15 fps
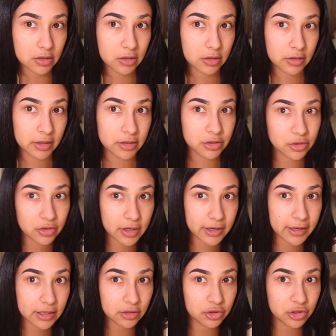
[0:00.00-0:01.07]
Okay, so I
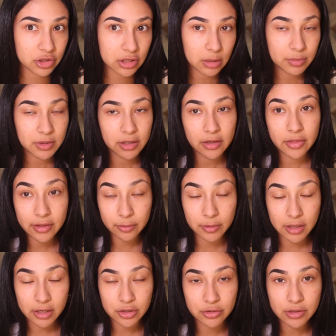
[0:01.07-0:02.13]
kind of just stop there. Then what
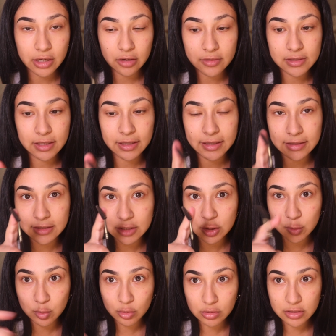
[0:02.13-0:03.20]
I do now is I get the
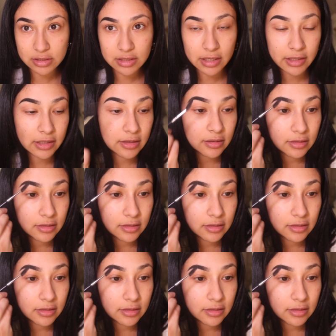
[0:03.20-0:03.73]
spoolie side,